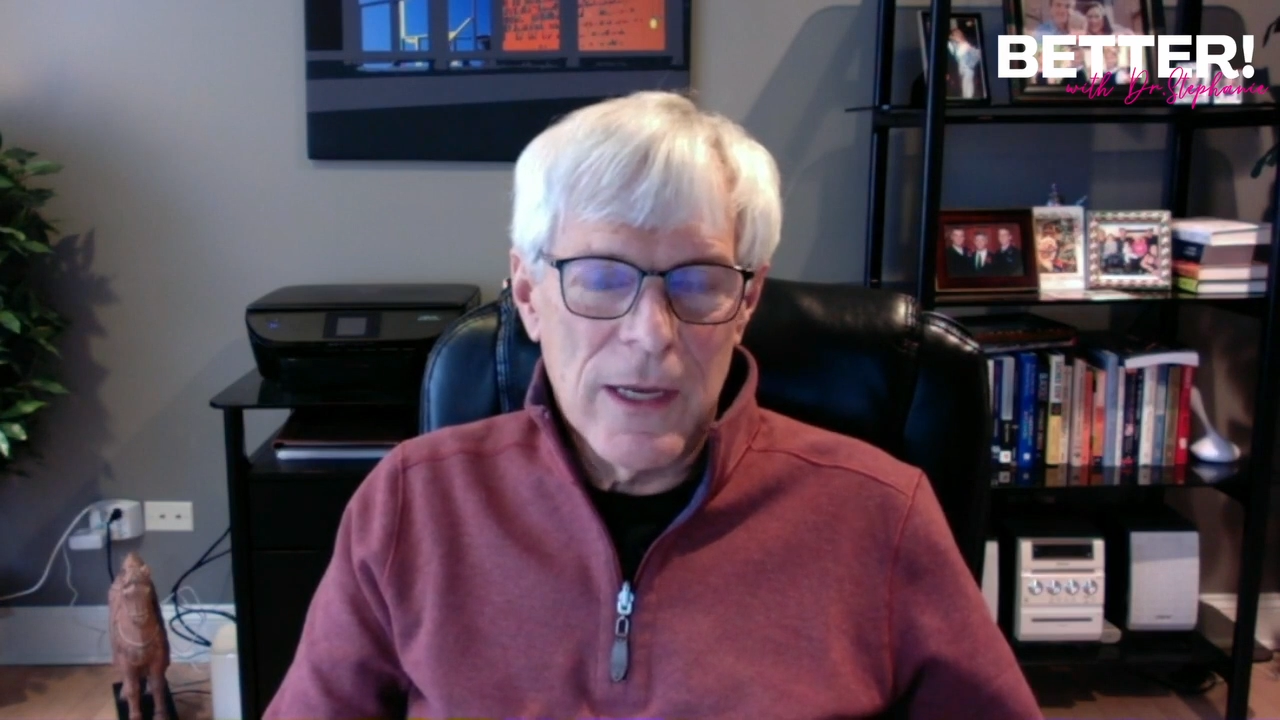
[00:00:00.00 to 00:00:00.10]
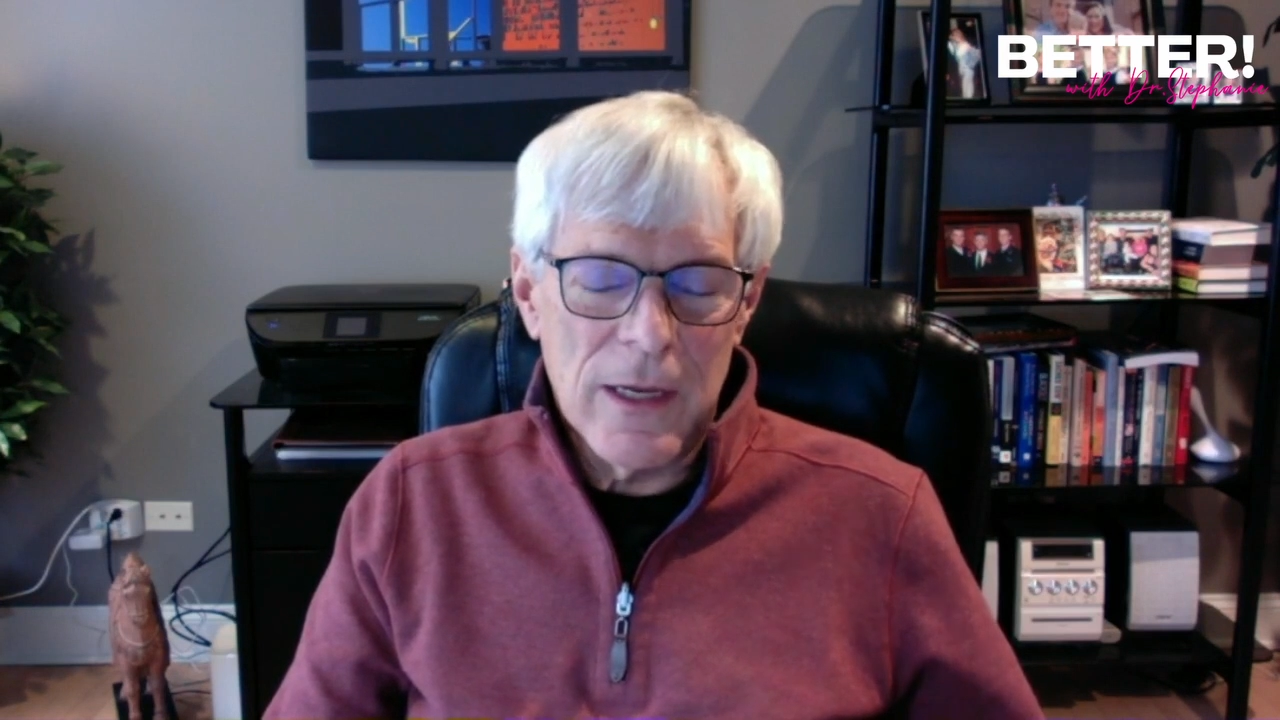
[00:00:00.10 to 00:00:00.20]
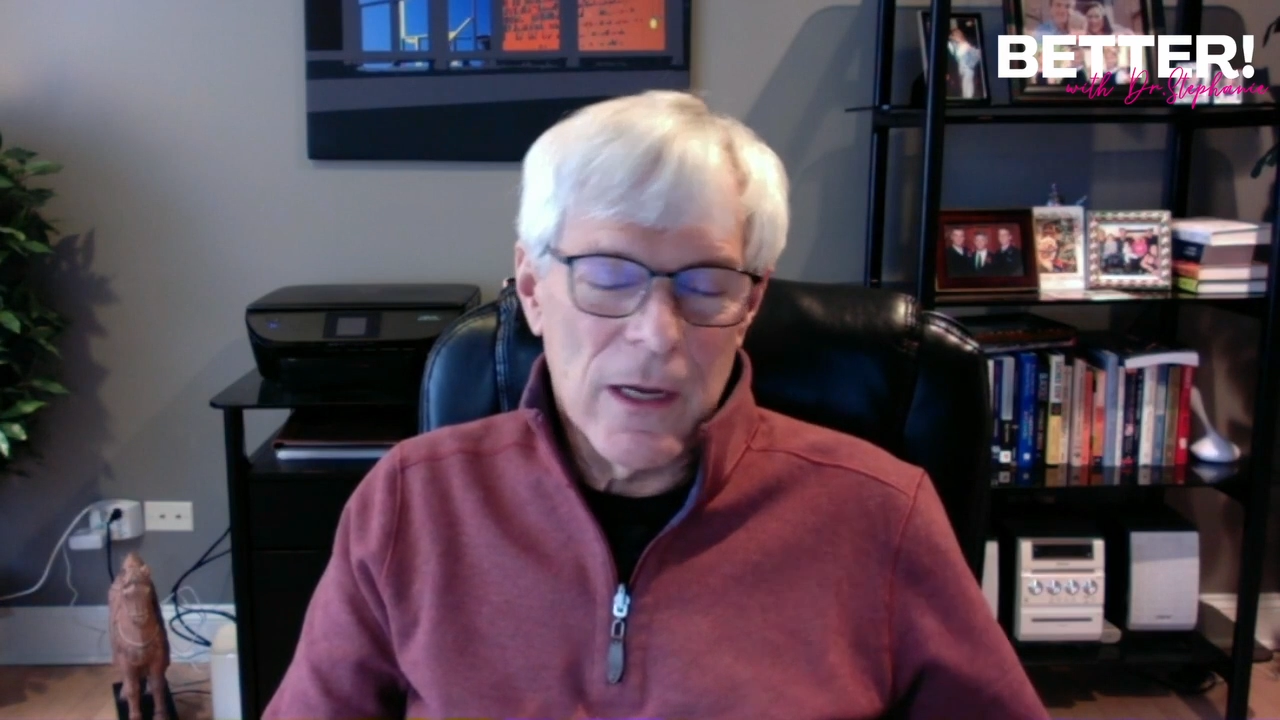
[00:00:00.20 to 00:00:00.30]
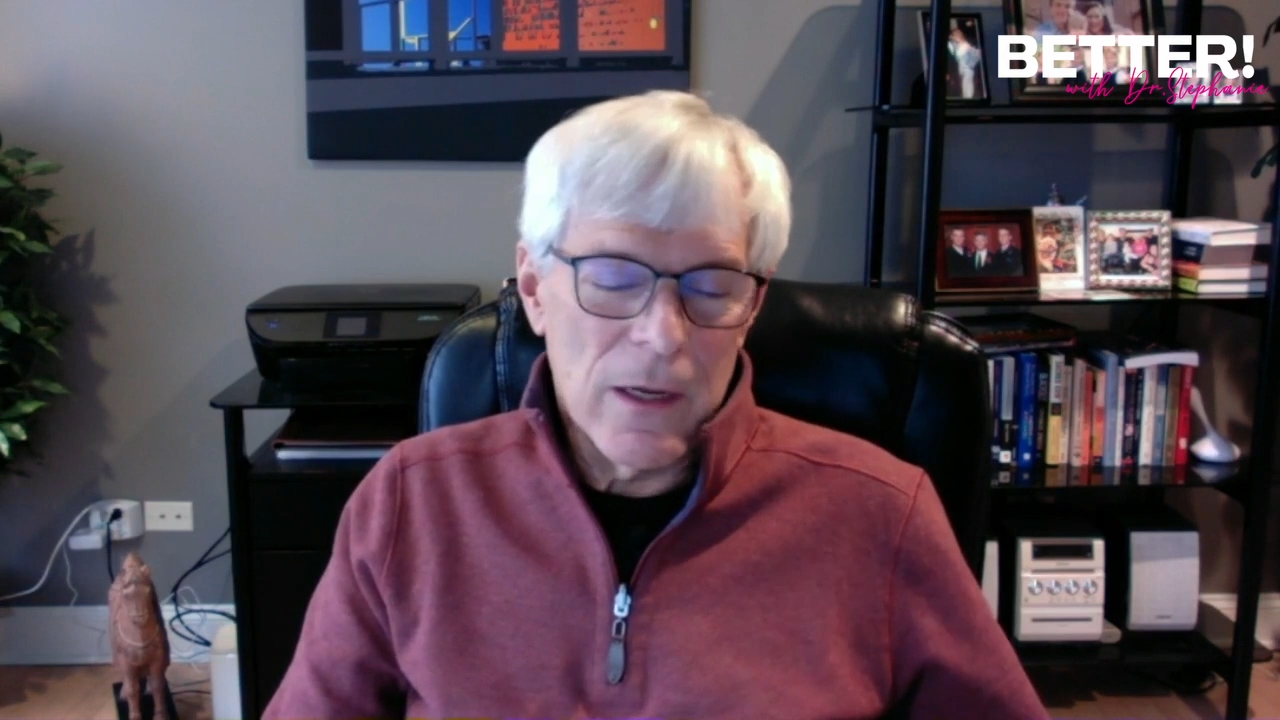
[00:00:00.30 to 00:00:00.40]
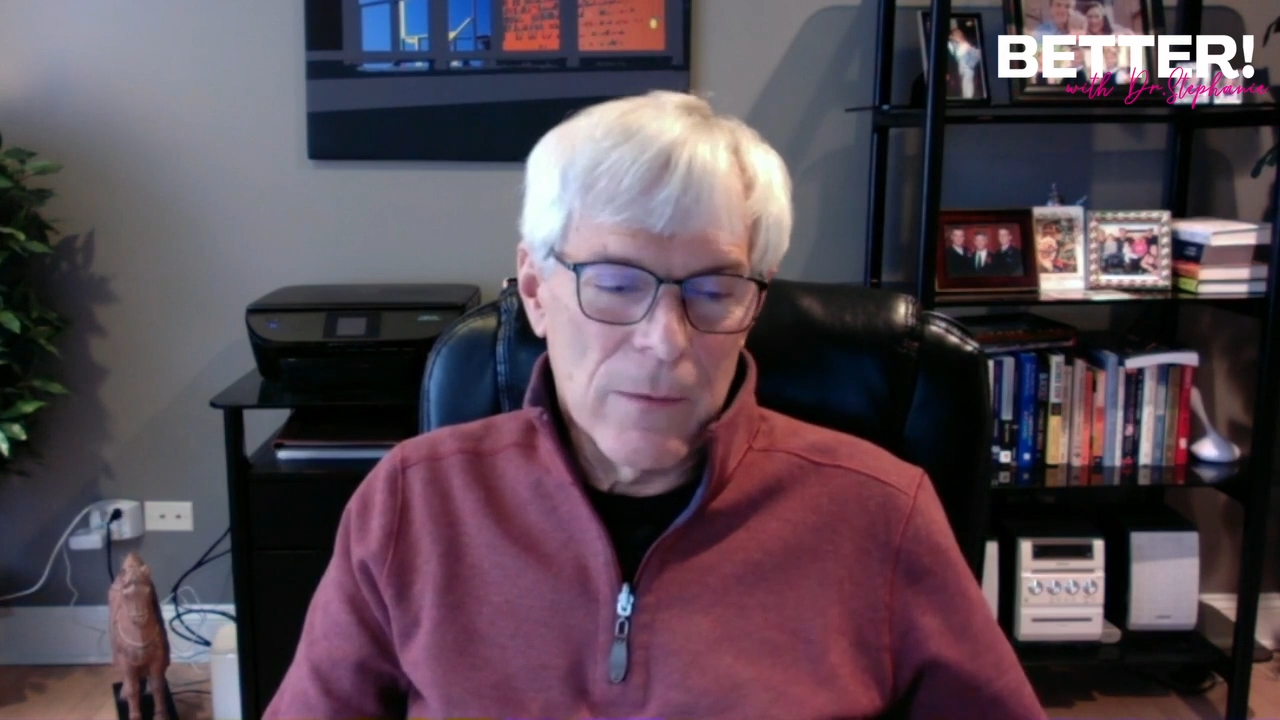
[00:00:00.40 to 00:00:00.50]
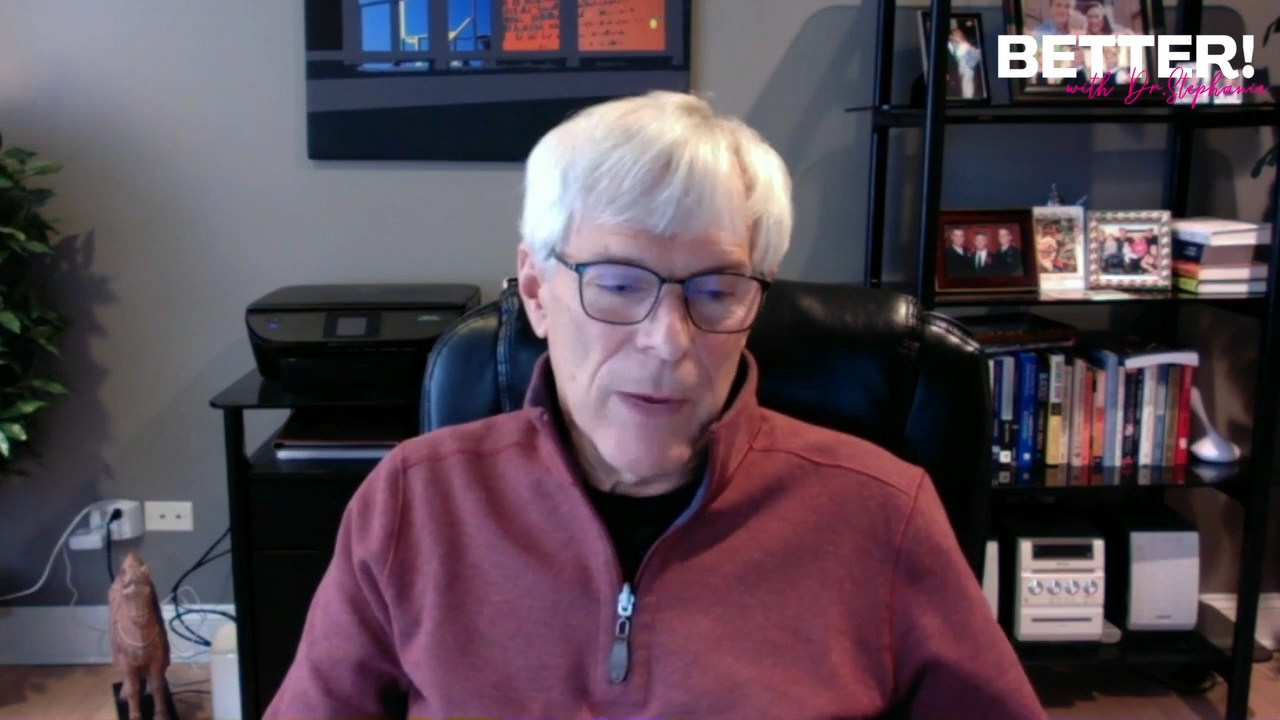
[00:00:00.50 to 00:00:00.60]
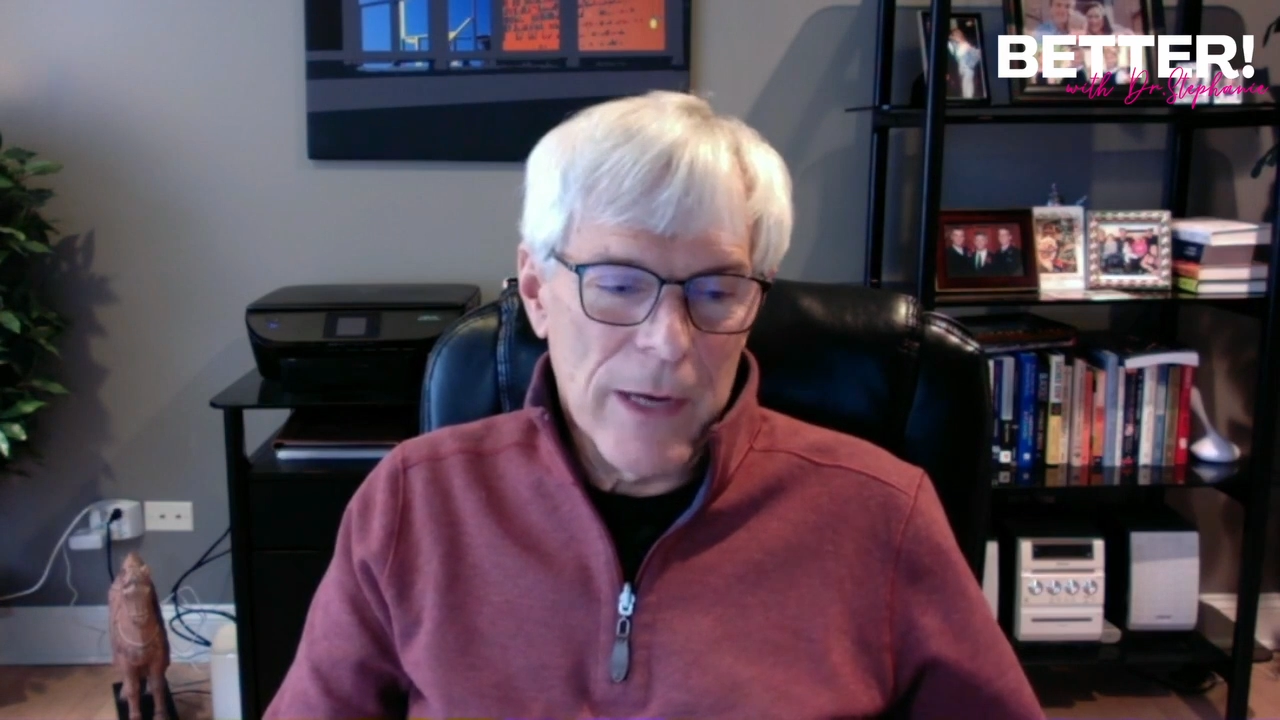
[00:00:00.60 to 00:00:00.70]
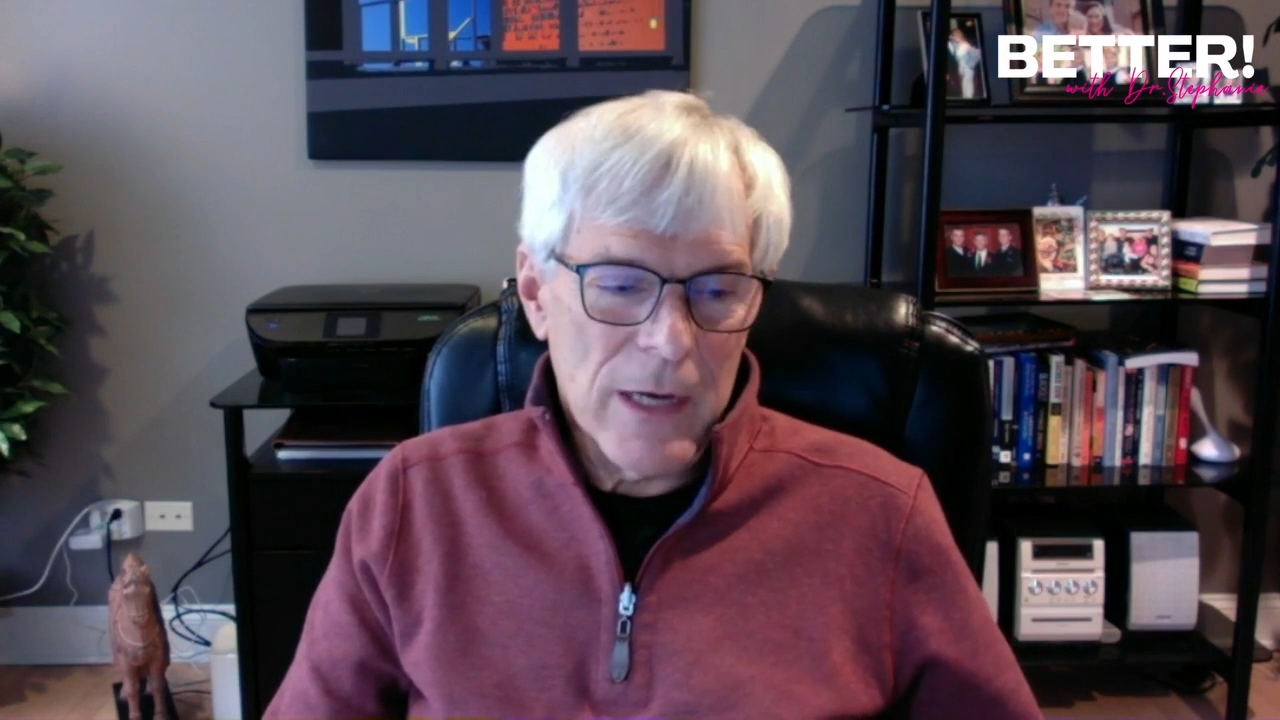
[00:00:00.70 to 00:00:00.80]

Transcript: And my